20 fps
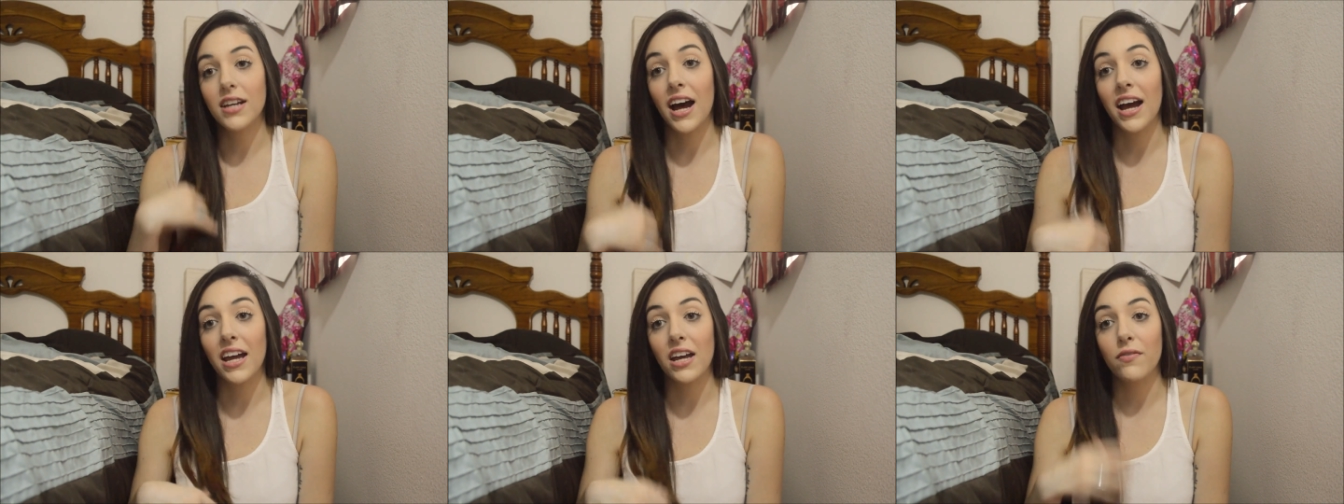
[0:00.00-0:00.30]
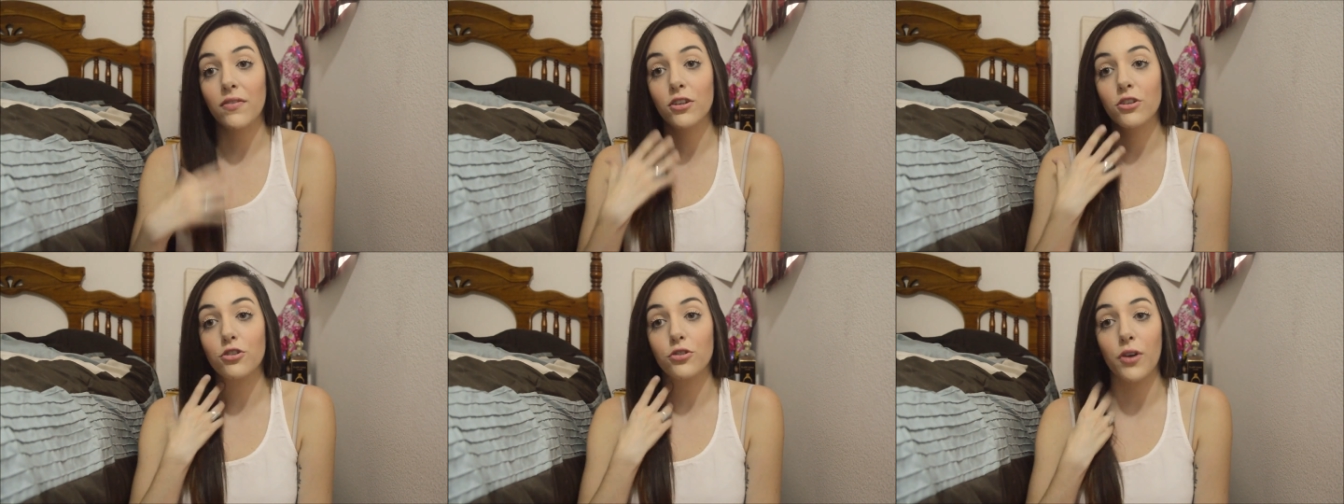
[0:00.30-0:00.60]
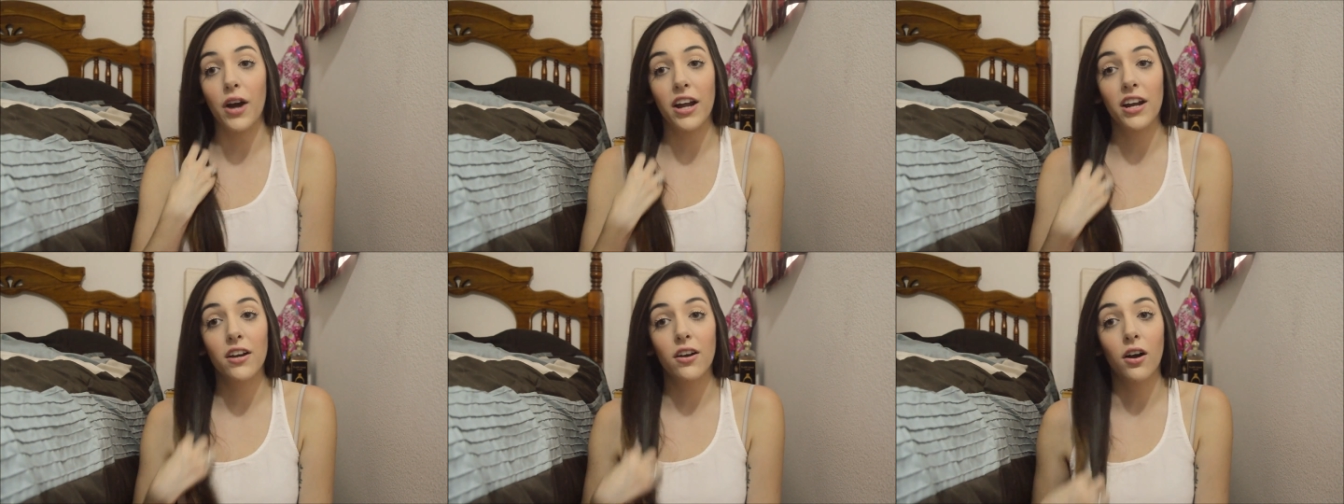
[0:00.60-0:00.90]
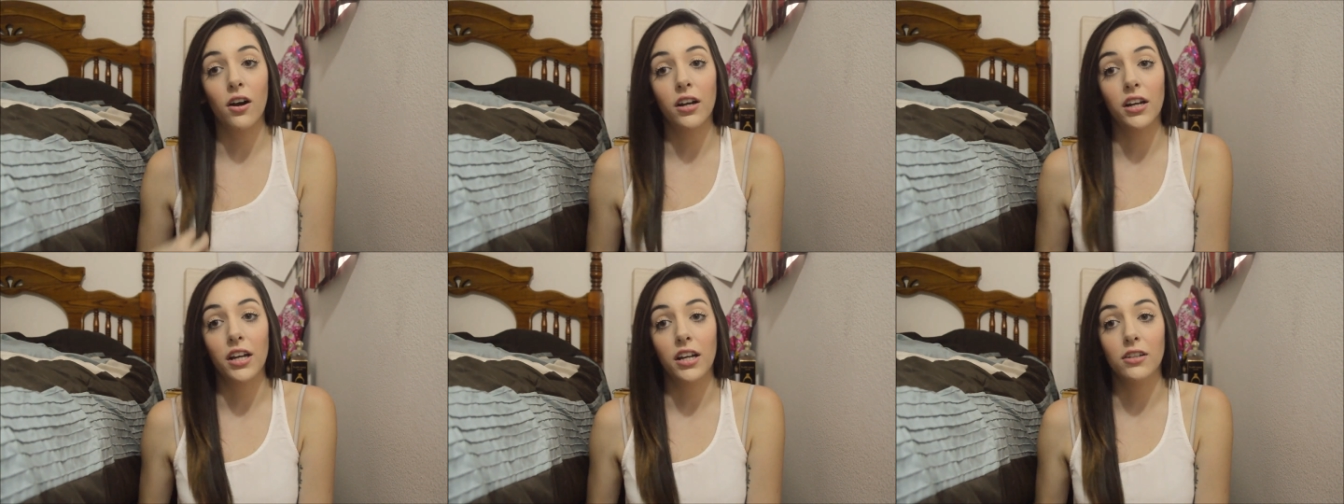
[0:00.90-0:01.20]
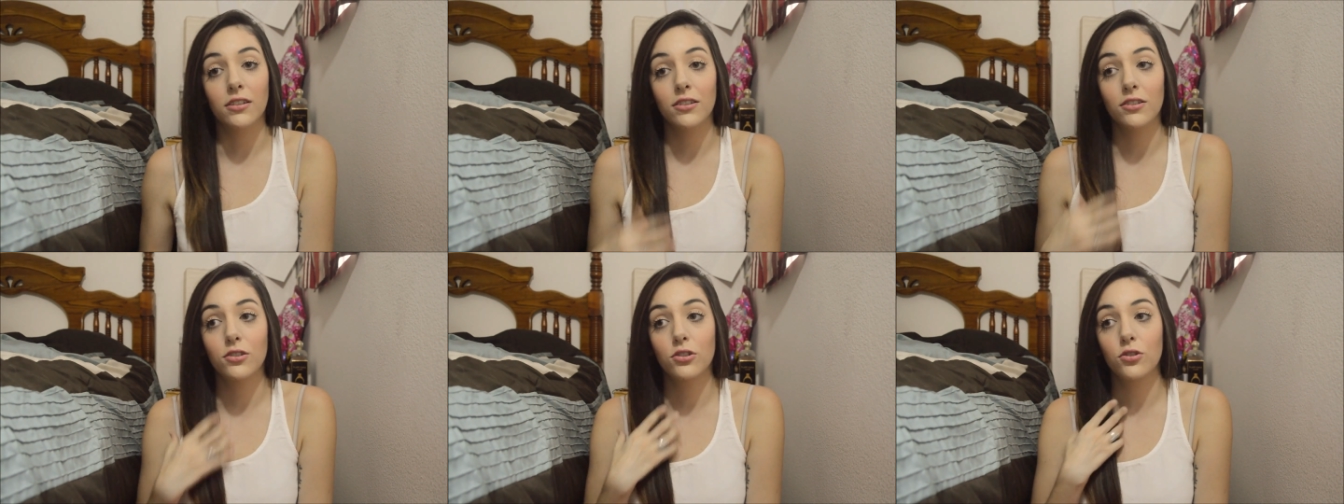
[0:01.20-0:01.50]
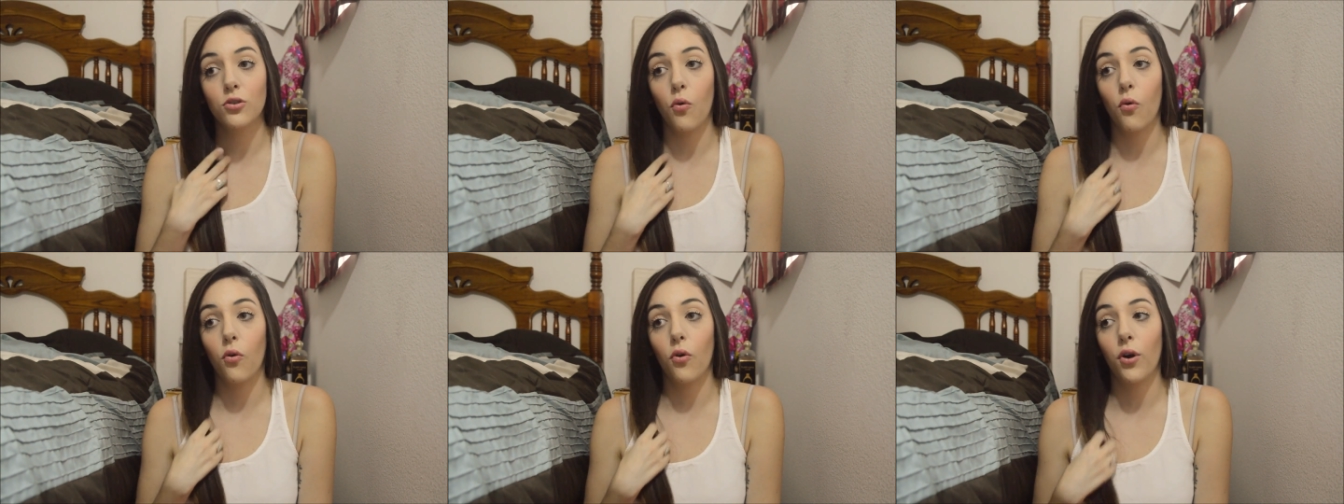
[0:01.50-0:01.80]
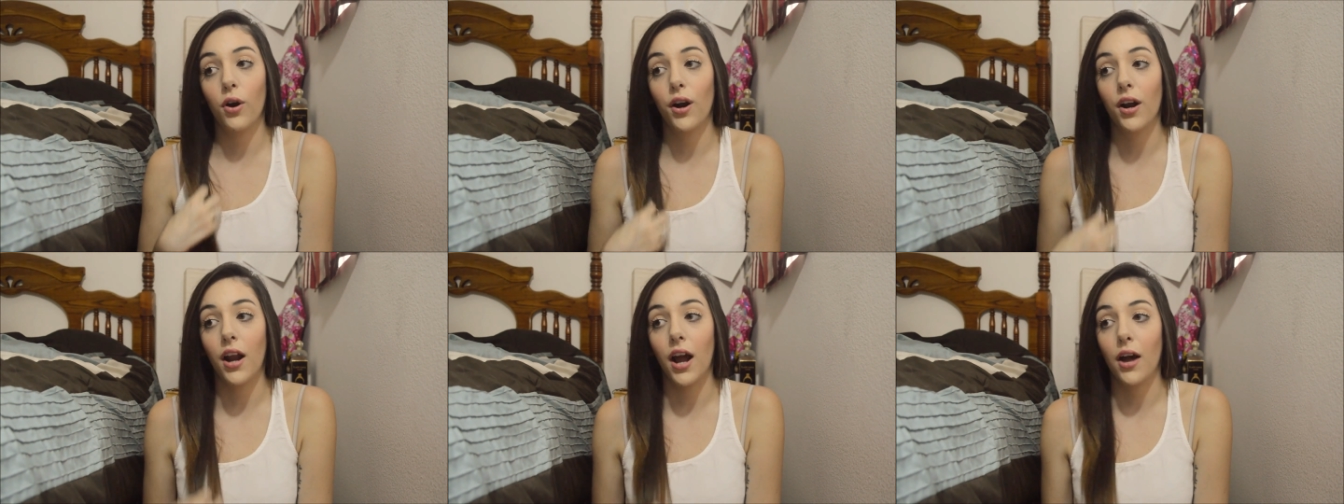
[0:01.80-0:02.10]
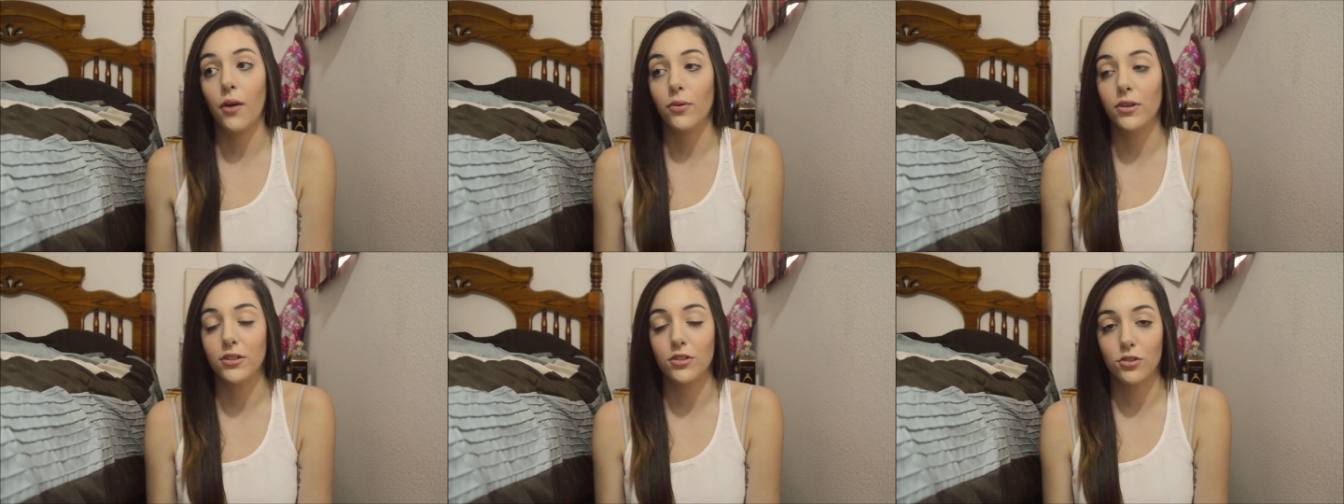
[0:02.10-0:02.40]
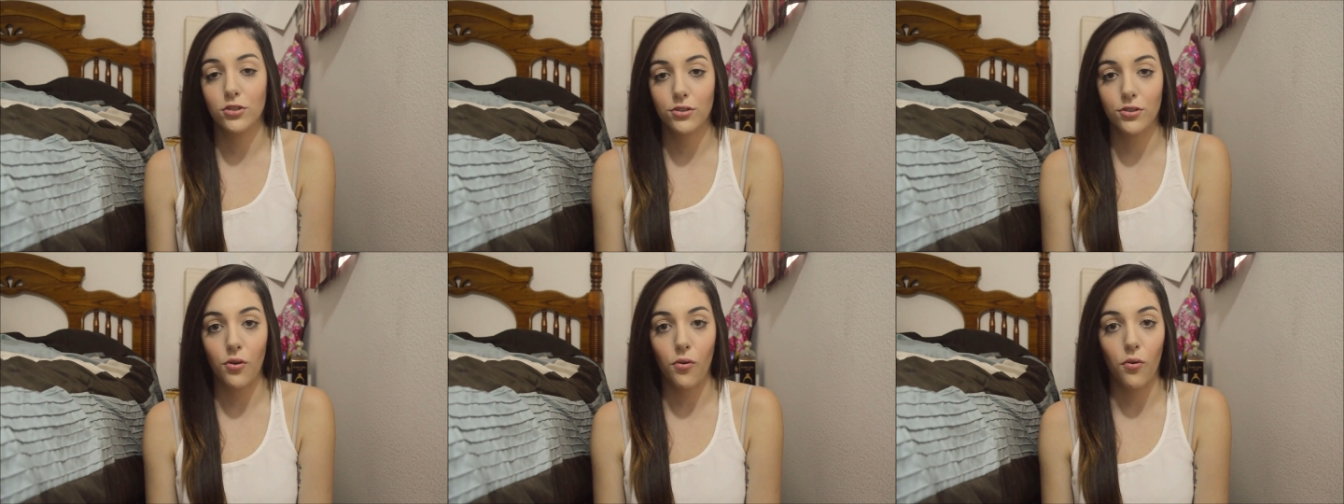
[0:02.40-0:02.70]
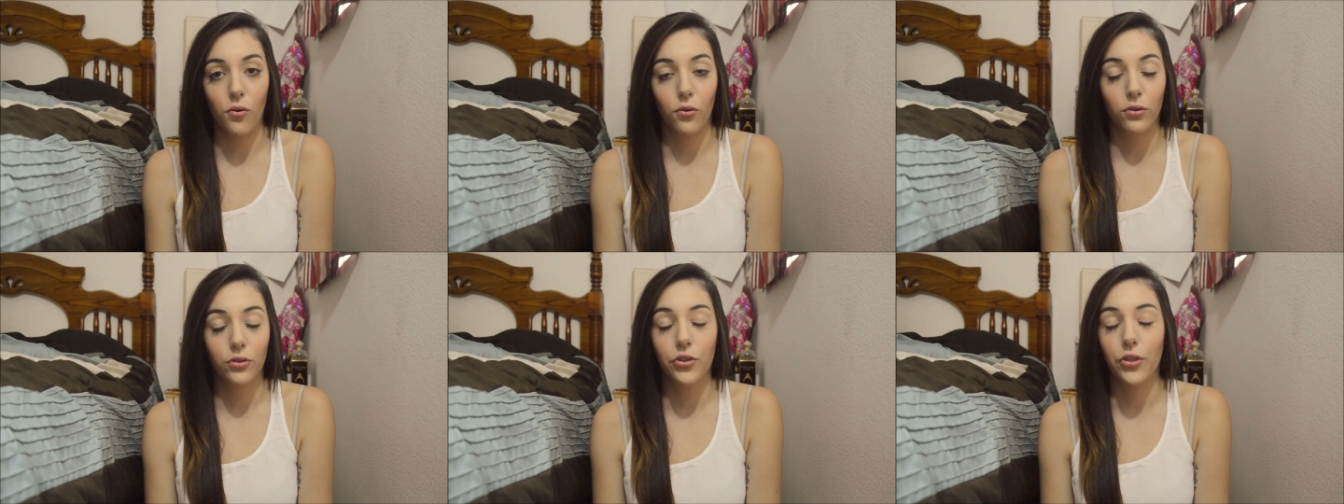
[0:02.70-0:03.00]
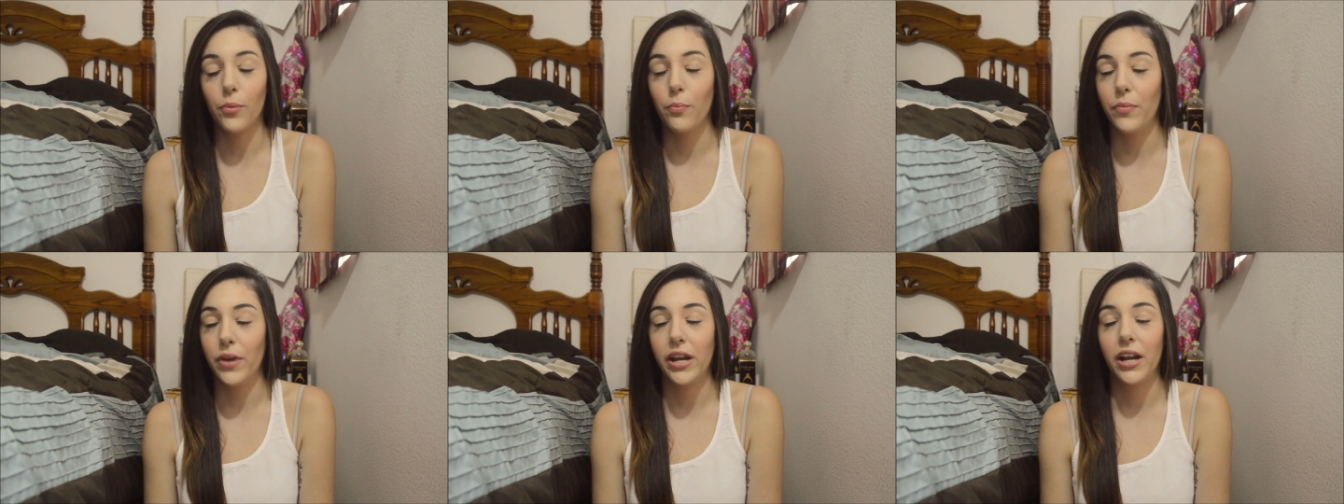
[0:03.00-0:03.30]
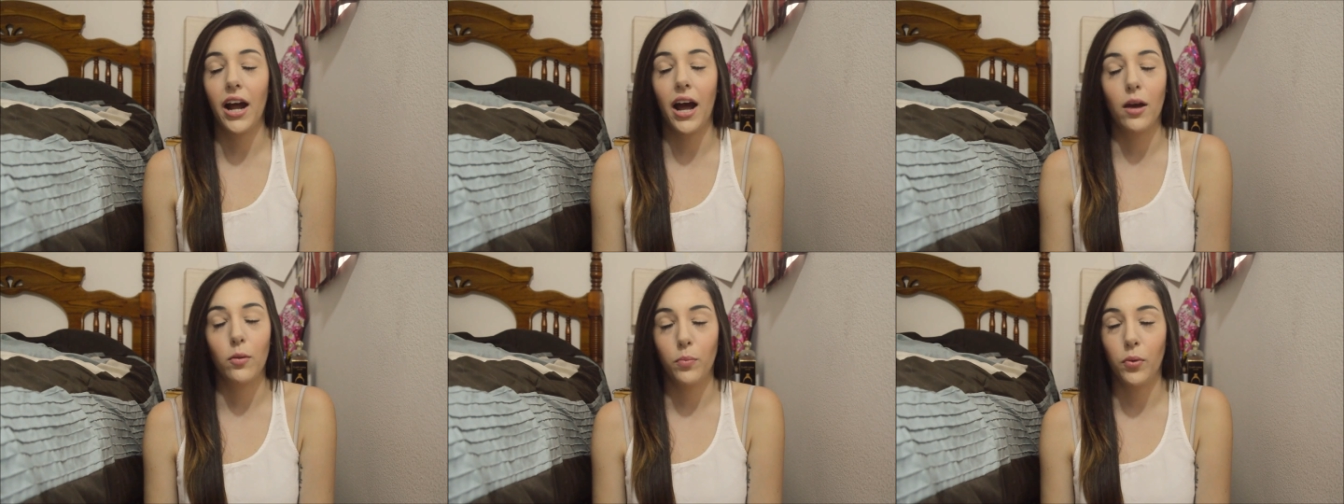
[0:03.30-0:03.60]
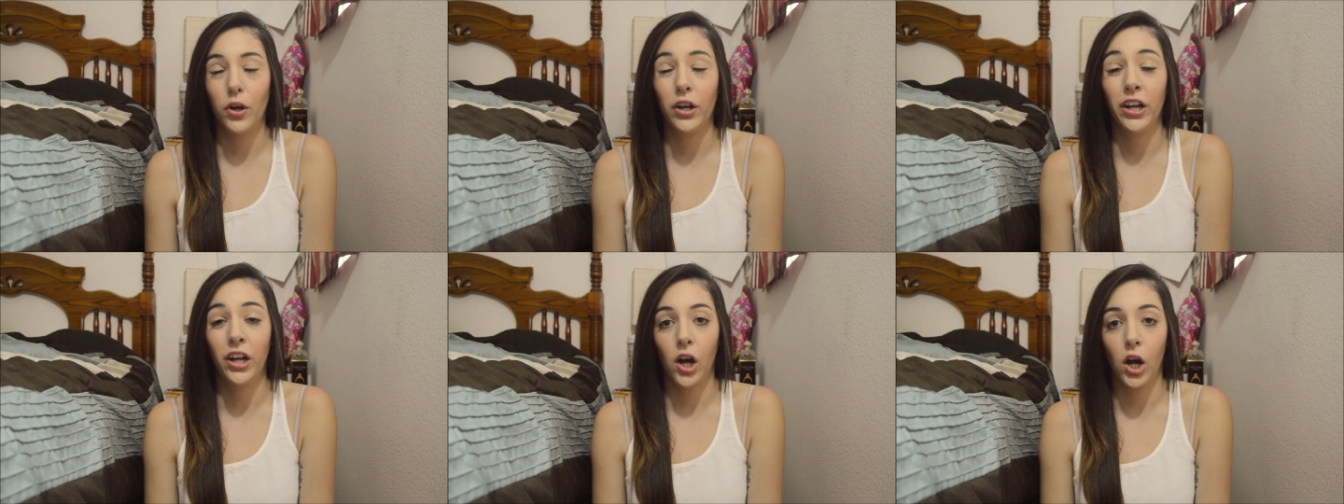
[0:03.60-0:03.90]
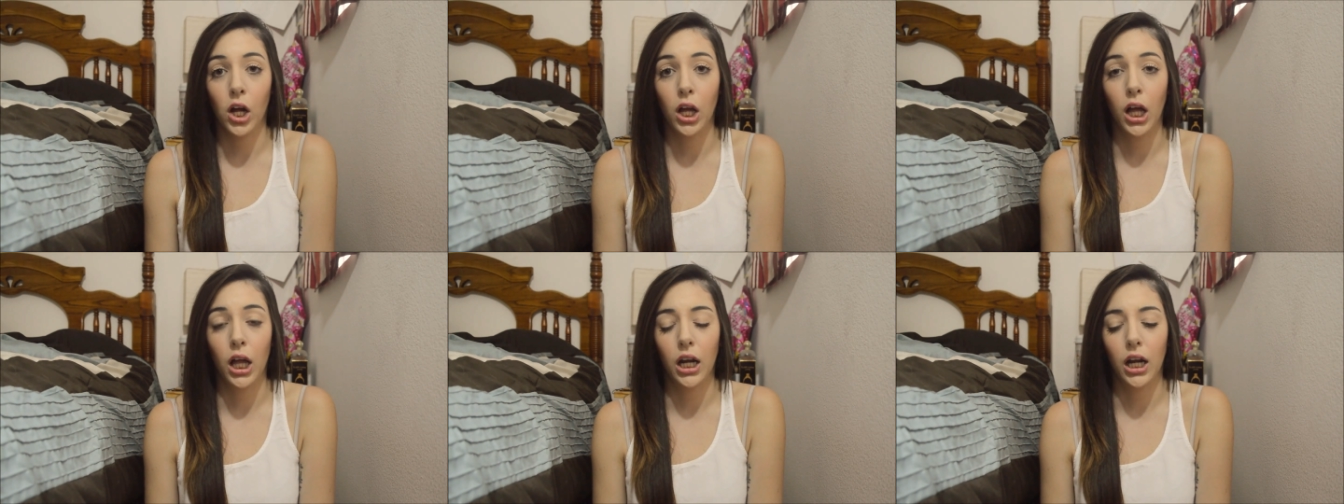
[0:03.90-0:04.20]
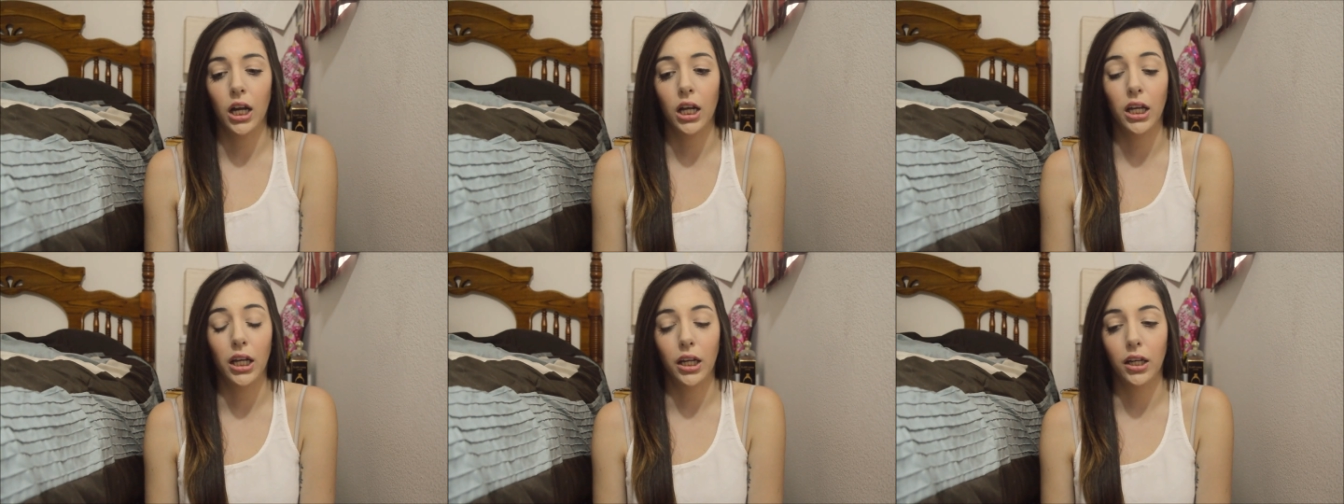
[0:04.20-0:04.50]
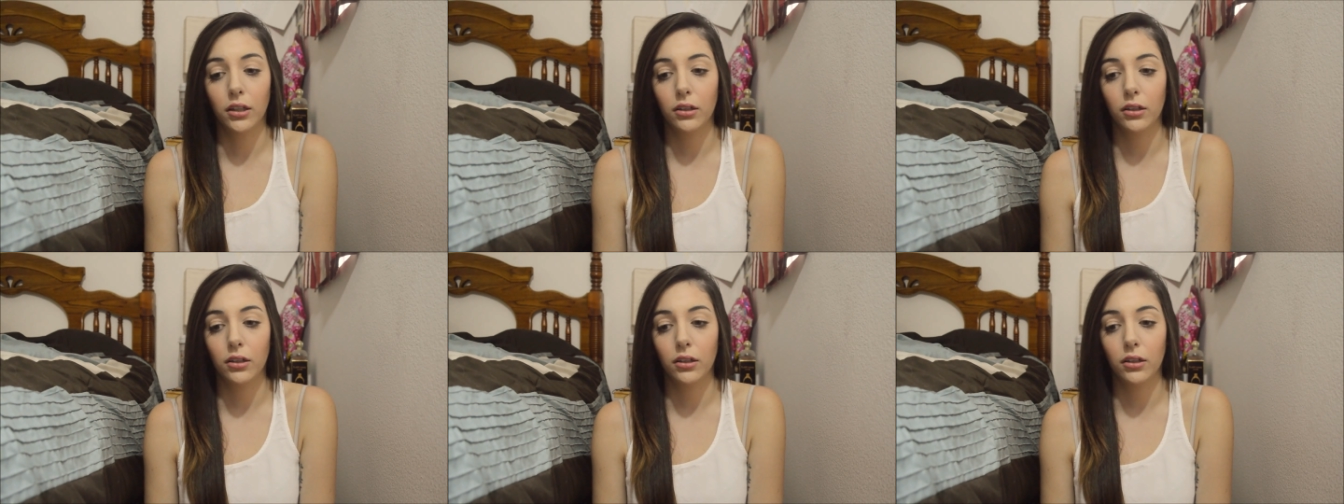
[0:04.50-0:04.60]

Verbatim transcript: I even tried it on in store and I was sold. The minute I put it on, I